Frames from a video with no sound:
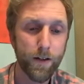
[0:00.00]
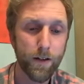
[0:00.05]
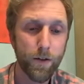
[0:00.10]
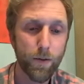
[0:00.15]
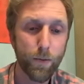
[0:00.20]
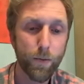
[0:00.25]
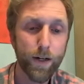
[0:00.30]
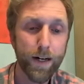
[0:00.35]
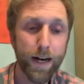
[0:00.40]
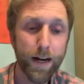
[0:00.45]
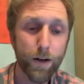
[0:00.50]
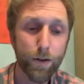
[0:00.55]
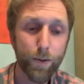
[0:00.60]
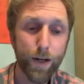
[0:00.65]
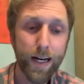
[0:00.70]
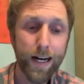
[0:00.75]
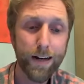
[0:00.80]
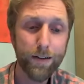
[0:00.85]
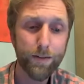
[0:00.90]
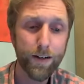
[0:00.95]
When I
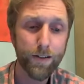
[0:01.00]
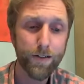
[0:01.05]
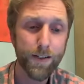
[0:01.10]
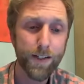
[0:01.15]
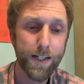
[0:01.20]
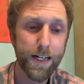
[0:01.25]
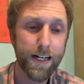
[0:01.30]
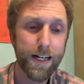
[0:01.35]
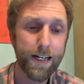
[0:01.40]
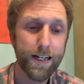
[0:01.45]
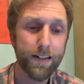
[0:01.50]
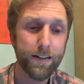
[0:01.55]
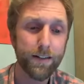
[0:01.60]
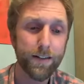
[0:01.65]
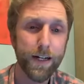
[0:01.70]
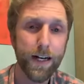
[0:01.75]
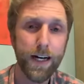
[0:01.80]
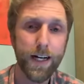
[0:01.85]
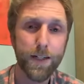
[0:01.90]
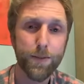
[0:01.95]
arrive outside
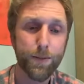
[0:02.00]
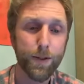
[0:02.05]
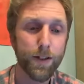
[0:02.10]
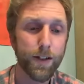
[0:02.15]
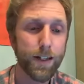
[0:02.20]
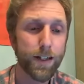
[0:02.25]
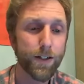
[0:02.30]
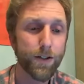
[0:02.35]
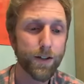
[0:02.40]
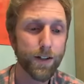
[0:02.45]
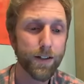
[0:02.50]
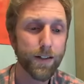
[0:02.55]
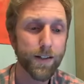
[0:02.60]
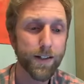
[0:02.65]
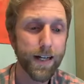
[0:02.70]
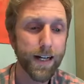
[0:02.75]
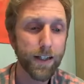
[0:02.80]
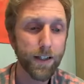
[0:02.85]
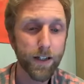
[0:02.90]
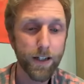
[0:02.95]
the hospital
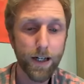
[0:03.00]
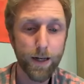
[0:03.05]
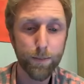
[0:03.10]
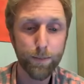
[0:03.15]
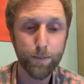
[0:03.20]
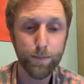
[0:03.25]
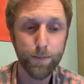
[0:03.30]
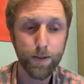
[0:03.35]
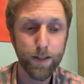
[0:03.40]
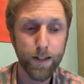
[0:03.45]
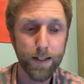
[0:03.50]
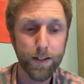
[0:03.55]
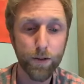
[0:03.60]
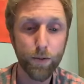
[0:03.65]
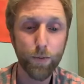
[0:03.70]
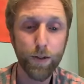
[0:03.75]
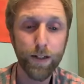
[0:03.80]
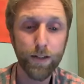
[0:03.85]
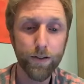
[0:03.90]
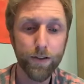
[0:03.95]
entrance, I look up at the
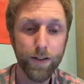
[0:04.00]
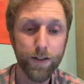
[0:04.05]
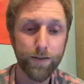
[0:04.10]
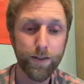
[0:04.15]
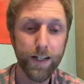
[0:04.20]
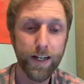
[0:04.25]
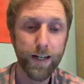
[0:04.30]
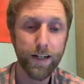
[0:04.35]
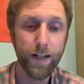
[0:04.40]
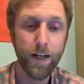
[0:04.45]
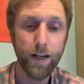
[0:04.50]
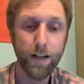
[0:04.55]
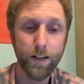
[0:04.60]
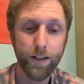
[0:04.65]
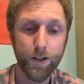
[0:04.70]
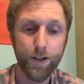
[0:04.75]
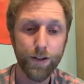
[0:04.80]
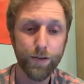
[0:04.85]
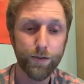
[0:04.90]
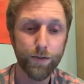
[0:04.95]
windows of the
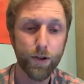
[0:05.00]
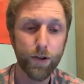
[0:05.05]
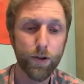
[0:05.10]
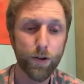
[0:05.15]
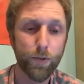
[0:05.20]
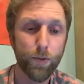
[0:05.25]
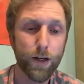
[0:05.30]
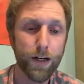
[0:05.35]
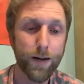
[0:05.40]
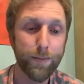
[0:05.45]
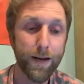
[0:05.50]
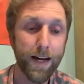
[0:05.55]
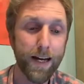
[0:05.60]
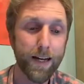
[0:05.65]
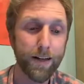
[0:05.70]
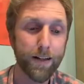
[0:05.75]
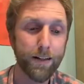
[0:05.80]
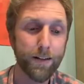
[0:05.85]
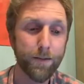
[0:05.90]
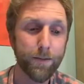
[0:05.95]
oncology floor where I'm
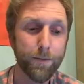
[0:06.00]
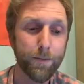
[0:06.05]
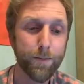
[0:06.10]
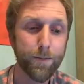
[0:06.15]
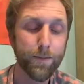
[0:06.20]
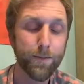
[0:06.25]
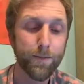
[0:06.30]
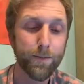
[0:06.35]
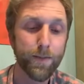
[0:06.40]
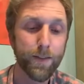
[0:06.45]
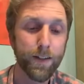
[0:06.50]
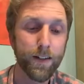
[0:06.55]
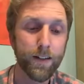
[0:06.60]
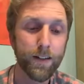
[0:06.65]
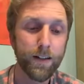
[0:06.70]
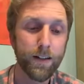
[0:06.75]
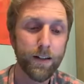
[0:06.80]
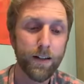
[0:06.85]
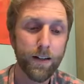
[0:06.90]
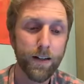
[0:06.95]
headed.
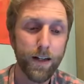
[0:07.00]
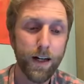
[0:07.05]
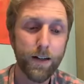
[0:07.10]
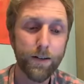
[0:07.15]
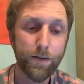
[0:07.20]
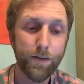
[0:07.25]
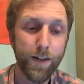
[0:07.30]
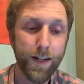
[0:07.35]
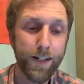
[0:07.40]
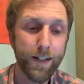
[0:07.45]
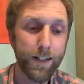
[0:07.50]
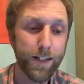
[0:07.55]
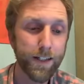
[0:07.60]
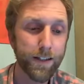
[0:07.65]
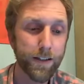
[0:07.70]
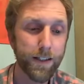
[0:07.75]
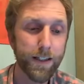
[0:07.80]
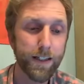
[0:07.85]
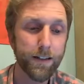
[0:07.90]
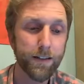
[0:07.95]

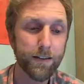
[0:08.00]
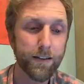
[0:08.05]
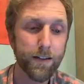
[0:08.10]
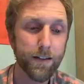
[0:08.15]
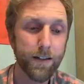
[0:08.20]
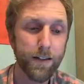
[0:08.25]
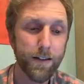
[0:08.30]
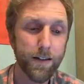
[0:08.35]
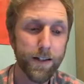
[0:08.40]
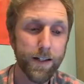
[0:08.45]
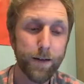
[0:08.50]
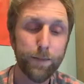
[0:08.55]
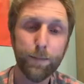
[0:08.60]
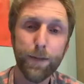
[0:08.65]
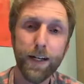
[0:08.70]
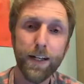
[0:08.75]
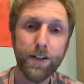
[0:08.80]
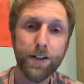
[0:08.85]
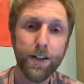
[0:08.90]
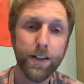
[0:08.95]
Unfailingly, some
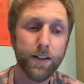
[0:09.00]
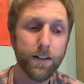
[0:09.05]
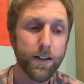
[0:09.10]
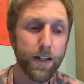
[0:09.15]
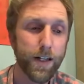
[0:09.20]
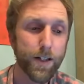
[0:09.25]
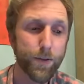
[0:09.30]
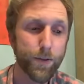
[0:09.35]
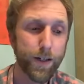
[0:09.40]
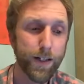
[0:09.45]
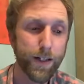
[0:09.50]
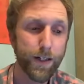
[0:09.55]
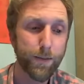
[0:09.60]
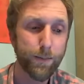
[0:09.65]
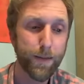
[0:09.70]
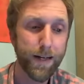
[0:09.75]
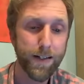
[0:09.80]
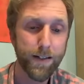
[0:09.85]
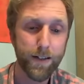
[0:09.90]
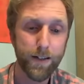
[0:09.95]
patient has written a
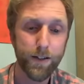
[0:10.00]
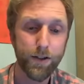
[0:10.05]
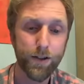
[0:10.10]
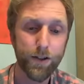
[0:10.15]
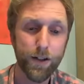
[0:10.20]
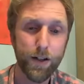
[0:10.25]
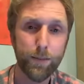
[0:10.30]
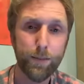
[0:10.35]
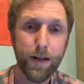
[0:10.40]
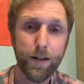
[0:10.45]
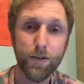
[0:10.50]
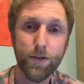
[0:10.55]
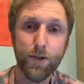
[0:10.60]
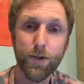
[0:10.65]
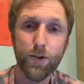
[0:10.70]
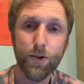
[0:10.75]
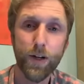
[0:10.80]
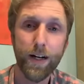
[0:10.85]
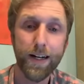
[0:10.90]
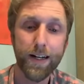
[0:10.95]
message about
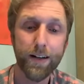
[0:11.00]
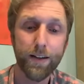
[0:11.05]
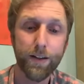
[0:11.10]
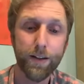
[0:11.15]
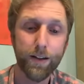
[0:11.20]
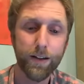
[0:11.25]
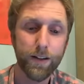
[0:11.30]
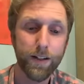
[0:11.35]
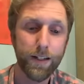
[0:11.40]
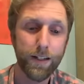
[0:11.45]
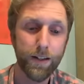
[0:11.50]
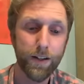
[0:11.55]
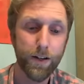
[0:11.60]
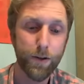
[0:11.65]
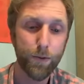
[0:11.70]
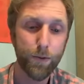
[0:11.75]
strength in their